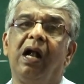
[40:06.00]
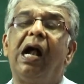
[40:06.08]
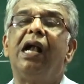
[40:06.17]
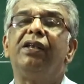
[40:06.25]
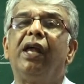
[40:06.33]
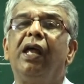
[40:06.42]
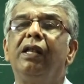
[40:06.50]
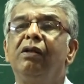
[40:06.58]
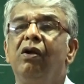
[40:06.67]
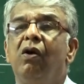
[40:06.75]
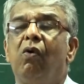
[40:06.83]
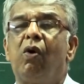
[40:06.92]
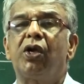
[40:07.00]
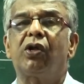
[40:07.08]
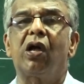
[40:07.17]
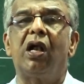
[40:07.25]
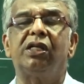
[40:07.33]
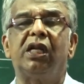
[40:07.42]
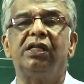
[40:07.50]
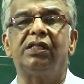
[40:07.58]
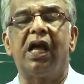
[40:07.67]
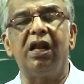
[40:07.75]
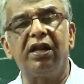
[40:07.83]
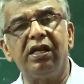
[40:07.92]
and then what you call it,
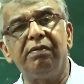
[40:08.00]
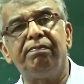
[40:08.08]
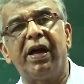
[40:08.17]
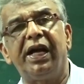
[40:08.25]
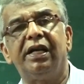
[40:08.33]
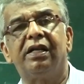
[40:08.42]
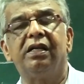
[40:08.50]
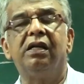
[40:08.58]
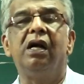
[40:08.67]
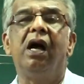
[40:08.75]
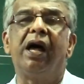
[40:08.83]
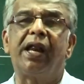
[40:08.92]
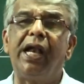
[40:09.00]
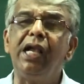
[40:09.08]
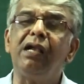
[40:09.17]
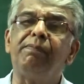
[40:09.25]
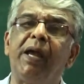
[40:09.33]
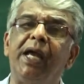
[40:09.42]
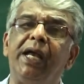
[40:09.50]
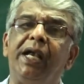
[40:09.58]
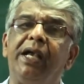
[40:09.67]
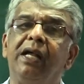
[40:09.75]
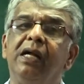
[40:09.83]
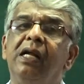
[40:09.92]
salary paid, rent
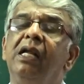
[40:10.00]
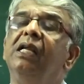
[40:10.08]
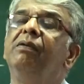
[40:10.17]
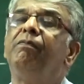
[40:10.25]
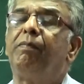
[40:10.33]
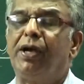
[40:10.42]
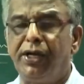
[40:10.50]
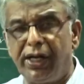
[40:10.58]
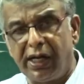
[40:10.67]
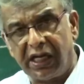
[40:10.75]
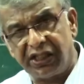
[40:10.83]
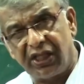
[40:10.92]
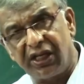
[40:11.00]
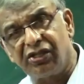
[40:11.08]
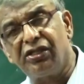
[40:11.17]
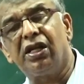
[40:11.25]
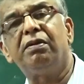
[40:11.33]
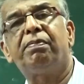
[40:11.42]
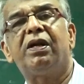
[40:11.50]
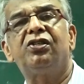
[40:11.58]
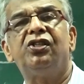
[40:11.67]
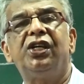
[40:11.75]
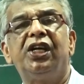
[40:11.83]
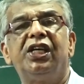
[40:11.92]
paid, printing and stationery
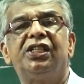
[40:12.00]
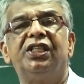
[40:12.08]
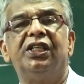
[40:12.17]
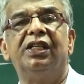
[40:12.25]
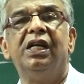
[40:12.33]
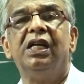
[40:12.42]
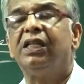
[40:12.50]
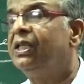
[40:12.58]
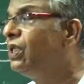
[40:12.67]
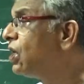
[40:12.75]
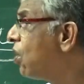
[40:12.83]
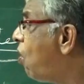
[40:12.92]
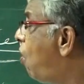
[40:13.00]
purchased. These are